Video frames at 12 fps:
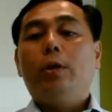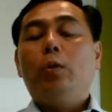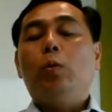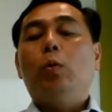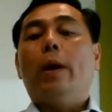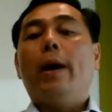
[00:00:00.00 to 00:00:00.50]

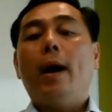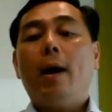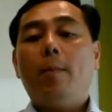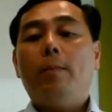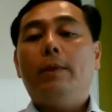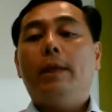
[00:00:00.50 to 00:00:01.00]
to
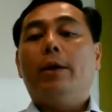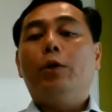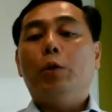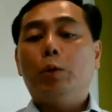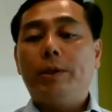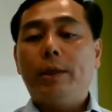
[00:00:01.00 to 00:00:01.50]
help their
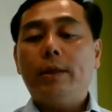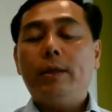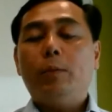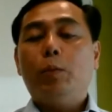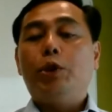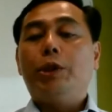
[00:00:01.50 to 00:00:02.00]
user,
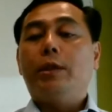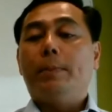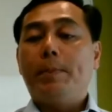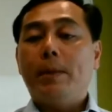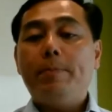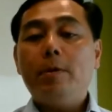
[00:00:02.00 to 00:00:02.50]
which is the
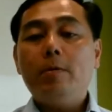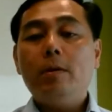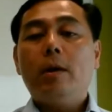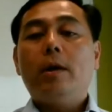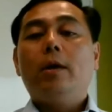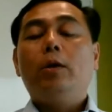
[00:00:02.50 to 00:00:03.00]

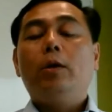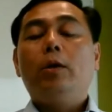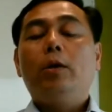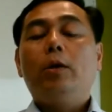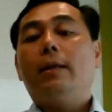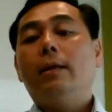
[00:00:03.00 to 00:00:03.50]
people, to
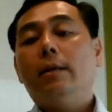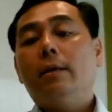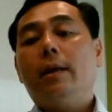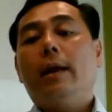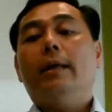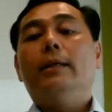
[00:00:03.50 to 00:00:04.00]

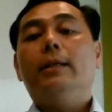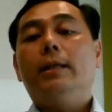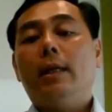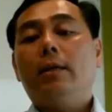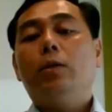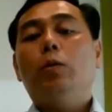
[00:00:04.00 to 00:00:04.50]
adhere and
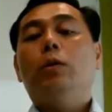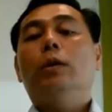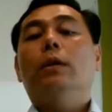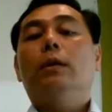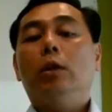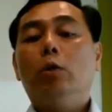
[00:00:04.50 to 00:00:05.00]
stick to
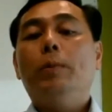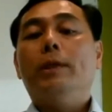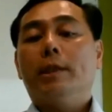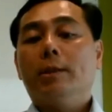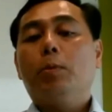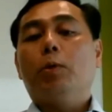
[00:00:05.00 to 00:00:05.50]
the new
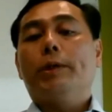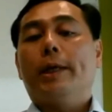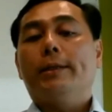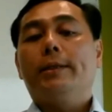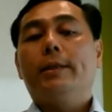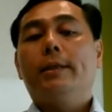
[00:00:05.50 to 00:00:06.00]
business
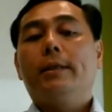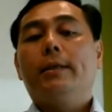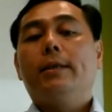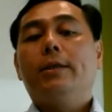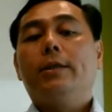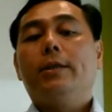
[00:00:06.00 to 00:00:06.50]
process.
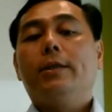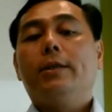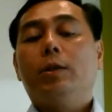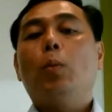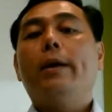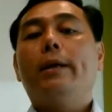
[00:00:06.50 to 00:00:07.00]
So that's
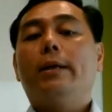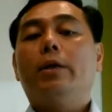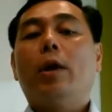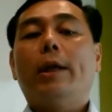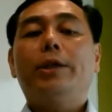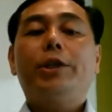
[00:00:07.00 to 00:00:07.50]
why, in a
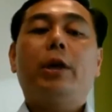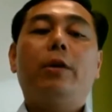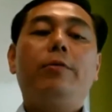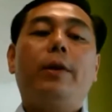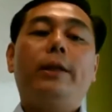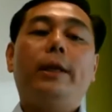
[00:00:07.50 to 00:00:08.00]

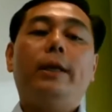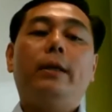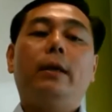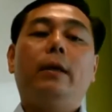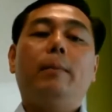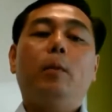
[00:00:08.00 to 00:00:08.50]
nutshell, I think
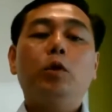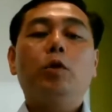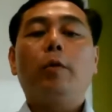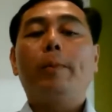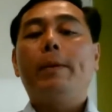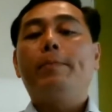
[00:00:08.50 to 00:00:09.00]
most
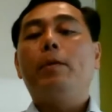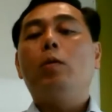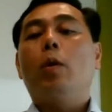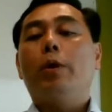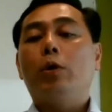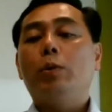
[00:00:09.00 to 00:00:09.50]
of the people
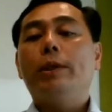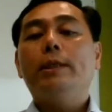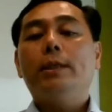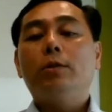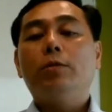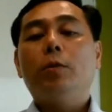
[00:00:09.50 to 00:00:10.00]
who are using
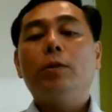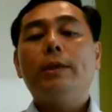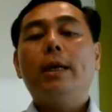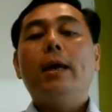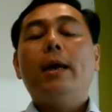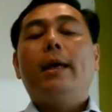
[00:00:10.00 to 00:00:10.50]
Salesforce
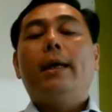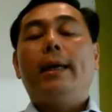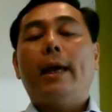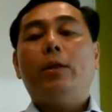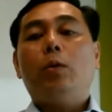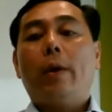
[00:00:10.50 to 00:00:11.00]

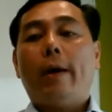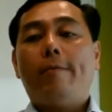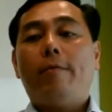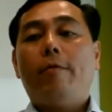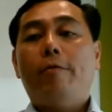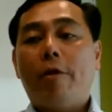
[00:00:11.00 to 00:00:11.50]
get to
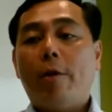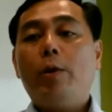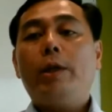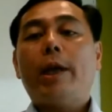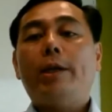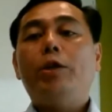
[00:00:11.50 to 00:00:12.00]
have a
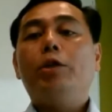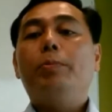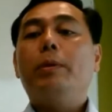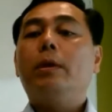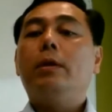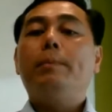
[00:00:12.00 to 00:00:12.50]
very
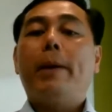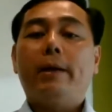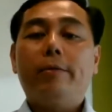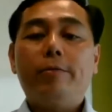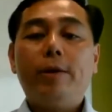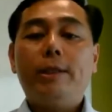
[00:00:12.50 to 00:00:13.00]
tangible
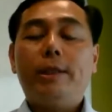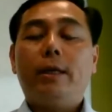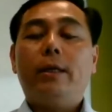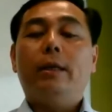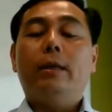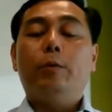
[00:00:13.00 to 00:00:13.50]
benefits
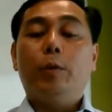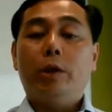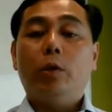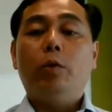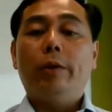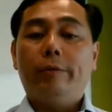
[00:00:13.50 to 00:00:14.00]
and
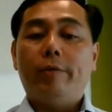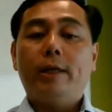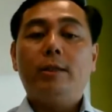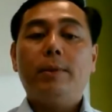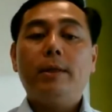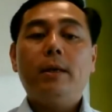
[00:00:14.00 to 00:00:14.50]
return on
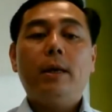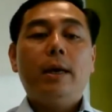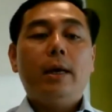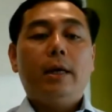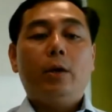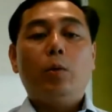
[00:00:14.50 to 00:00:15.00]
investment,
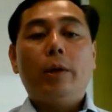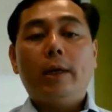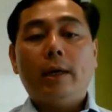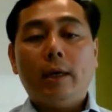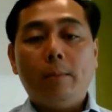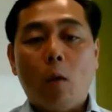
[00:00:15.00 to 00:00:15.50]
including
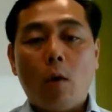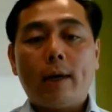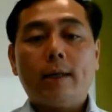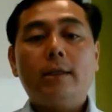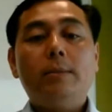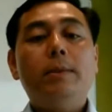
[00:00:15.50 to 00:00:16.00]
getting more
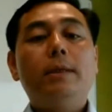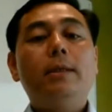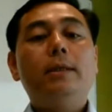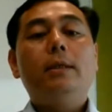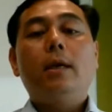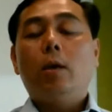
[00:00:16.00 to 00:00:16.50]

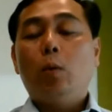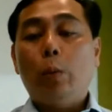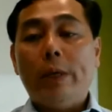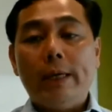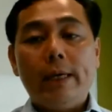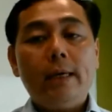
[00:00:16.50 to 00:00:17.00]
customers,
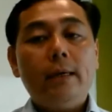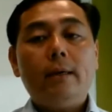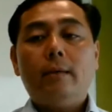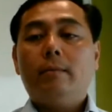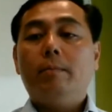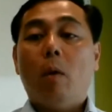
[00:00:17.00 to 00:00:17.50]
winning
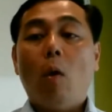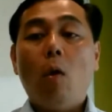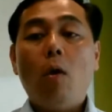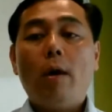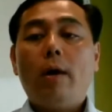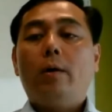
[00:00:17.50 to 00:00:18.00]

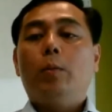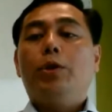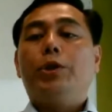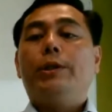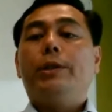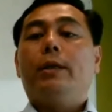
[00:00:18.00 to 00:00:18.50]
more,
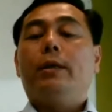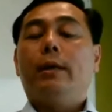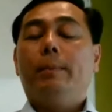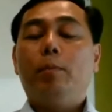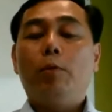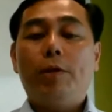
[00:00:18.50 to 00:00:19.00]
which is
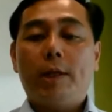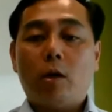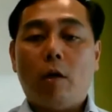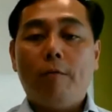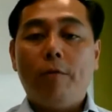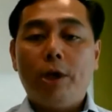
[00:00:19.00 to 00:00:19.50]
improving the
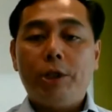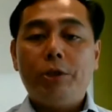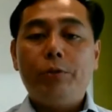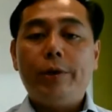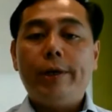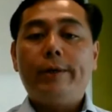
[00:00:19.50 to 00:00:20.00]

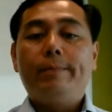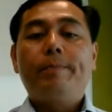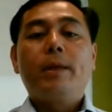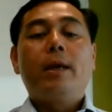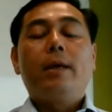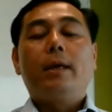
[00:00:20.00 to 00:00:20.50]
conversion rate,
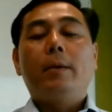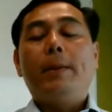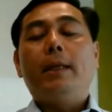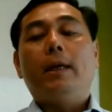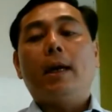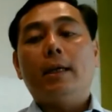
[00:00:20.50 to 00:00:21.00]

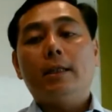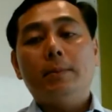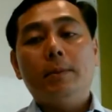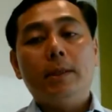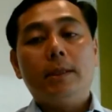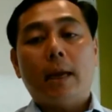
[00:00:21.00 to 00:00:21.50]
keeping the
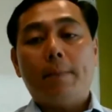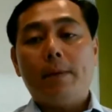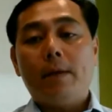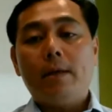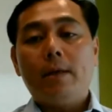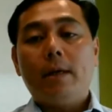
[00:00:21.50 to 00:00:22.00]
customers
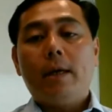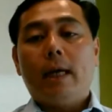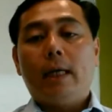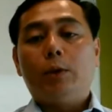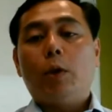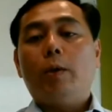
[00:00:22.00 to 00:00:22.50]
happier,
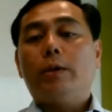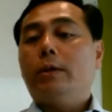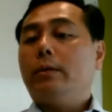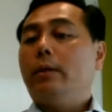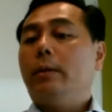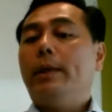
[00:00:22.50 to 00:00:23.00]
as well as
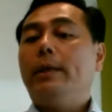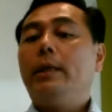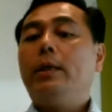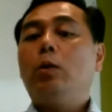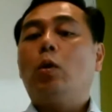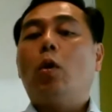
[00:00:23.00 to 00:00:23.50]
the
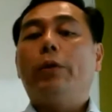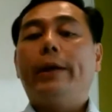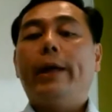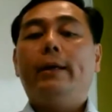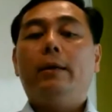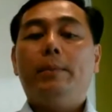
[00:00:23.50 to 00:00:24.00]
ability to
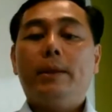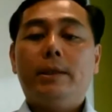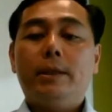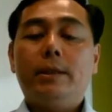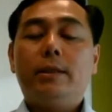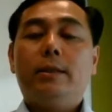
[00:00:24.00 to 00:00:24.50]
connect the
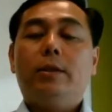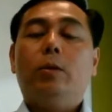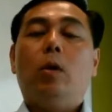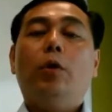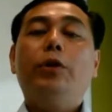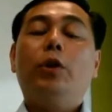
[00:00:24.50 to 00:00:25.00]
business
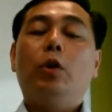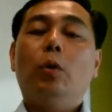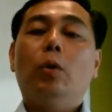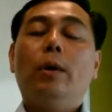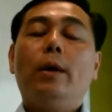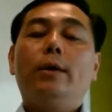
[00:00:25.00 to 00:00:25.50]
on the
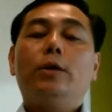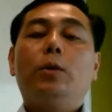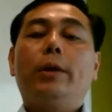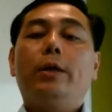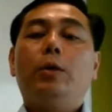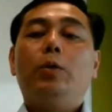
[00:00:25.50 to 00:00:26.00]
go,
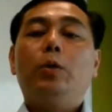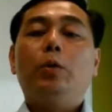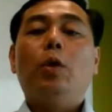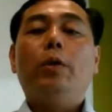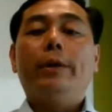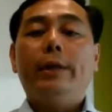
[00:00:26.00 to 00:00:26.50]
so that you do
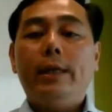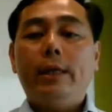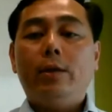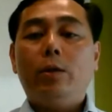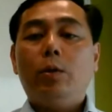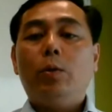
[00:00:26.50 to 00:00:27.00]
not
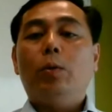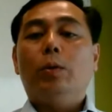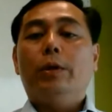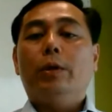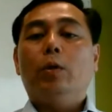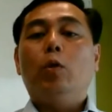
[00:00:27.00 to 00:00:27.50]
need to
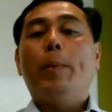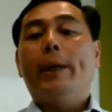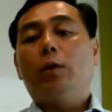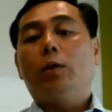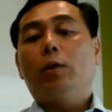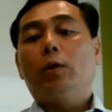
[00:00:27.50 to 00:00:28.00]
go
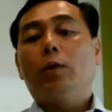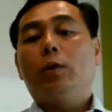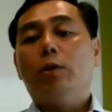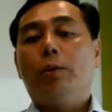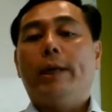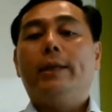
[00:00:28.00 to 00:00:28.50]
back to the office
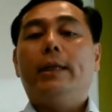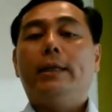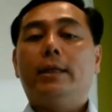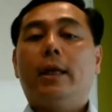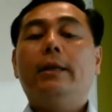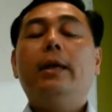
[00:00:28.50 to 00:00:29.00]
to get things
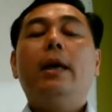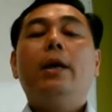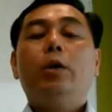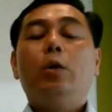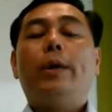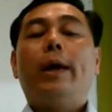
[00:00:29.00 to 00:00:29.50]
done.
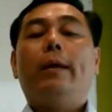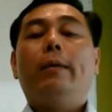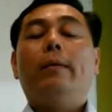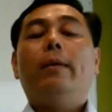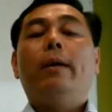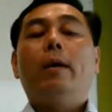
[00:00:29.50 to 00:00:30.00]
You can
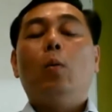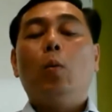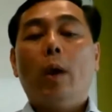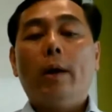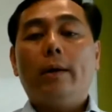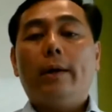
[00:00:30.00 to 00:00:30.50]

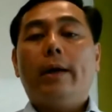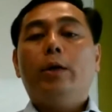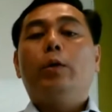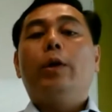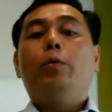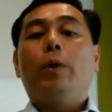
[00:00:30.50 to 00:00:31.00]
work and you can